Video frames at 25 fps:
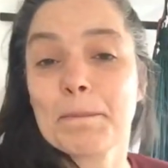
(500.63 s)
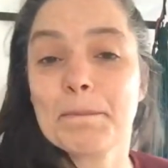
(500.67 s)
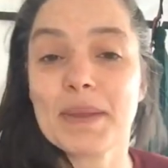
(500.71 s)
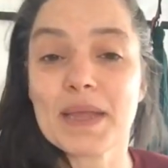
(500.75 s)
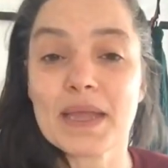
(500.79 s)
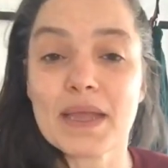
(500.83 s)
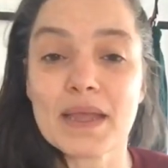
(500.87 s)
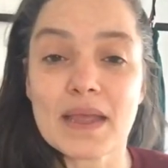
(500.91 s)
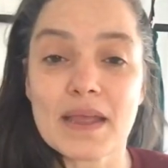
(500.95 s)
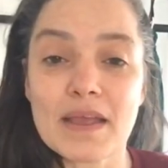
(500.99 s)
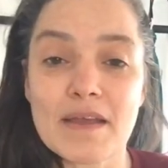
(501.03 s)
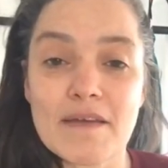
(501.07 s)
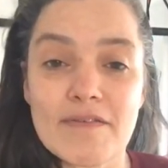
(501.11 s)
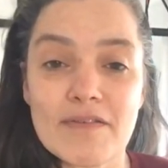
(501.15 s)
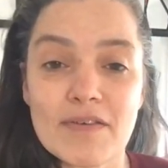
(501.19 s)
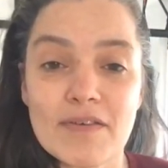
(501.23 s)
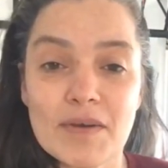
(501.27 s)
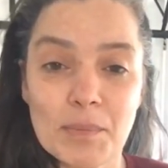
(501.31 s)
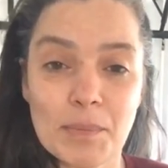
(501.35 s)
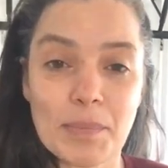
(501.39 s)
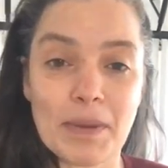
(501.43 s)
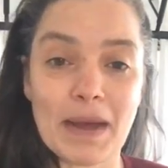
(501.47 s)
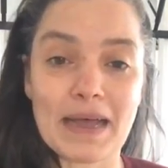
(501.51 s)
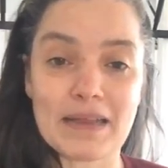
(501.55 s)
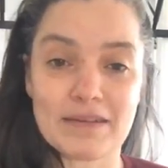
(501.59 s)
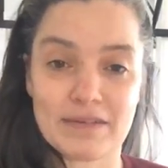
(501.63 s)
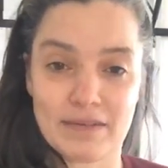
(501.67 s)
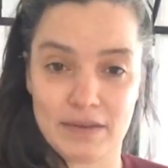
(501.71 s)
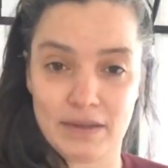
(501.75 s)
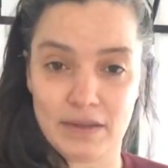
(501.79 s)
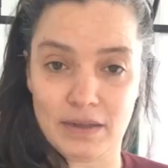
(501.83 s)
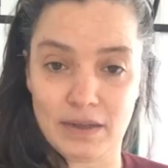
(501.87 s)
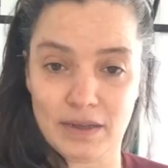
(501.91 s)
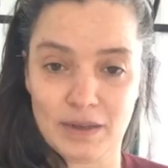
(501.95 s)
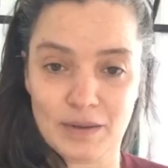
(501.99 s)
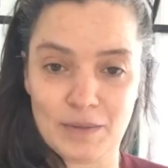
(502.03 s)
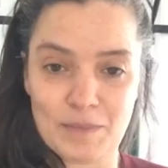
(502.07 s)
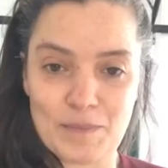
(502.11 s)
B for
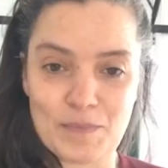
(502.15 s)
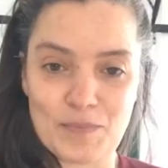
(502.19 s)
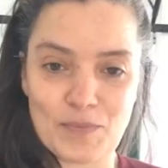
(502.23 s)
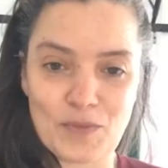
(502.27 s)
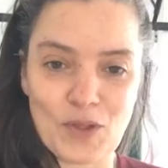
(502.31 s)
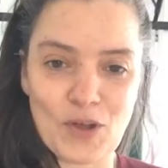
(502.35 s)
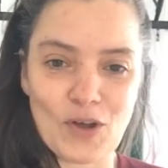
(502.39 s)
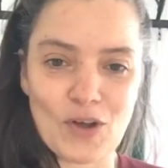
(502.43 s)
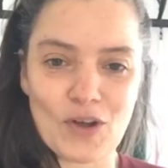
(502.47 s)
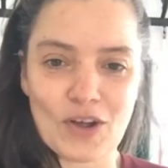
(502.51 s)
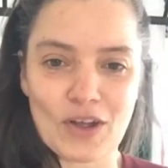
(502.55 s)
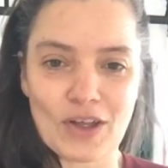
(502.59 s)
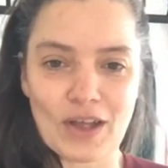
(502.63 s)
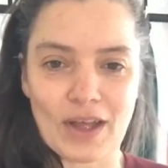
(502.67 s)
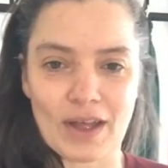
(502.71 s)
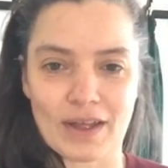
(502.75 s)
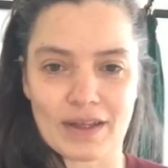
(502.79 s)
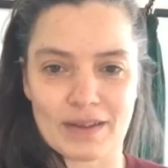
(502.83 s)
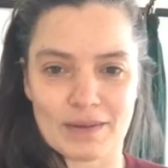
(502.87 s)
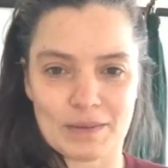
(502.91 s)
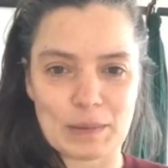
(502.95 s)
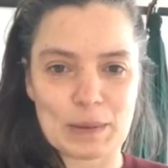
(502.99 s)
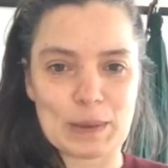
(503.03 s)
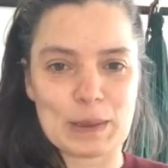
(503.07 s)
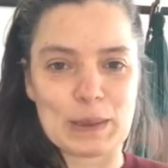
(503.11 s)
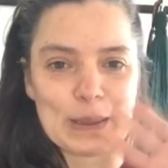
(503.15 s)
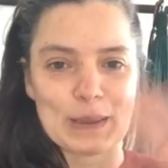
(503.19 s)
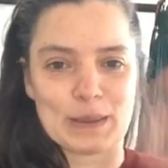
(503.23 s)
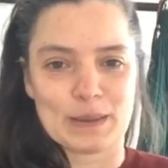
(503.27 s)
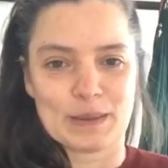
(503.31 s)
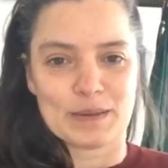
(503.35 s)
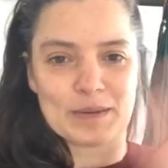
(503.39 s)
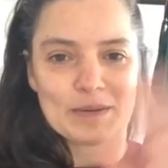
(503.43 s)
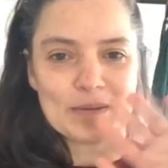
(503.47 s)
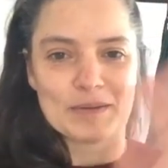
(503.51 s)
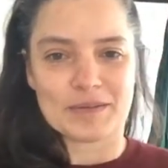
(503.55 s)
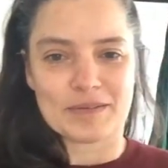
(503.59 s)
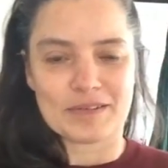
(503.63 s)
Basil. Okay,
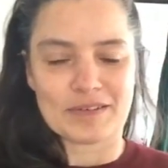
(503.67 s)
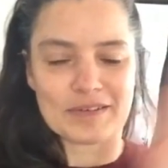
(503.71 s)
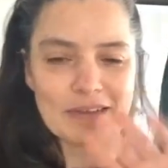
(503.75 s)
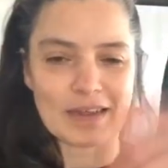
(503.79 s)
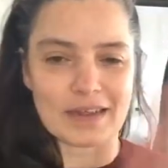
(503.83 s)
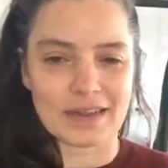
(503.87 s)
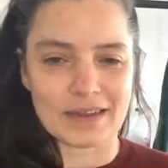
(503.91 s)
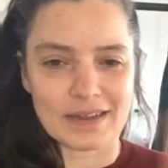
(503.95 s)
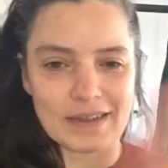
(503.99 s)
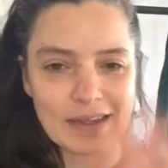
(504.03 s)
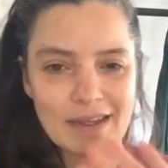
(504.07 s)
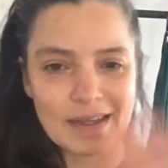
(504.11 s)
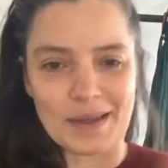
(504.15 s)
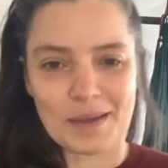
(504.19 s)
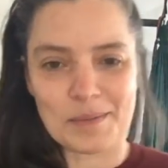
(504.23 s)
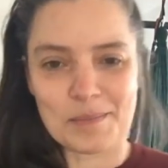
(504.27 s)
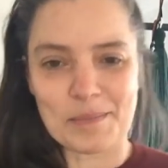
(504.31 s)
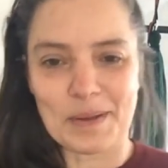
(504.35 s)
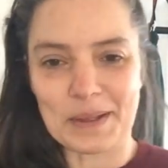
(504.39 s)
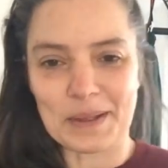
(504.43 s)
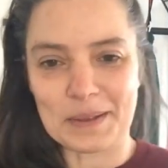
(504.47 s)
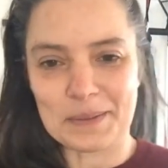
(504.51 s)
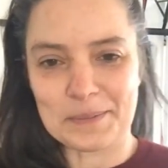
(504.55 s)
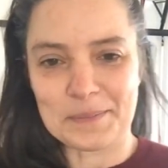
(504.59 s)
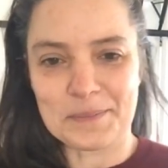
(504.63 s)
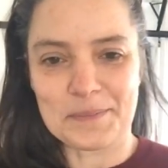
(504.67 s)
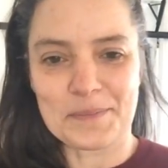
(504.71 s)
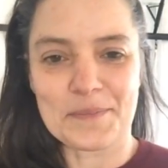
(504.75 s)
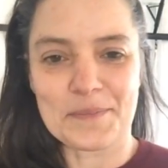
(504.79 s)
let's take care, bye.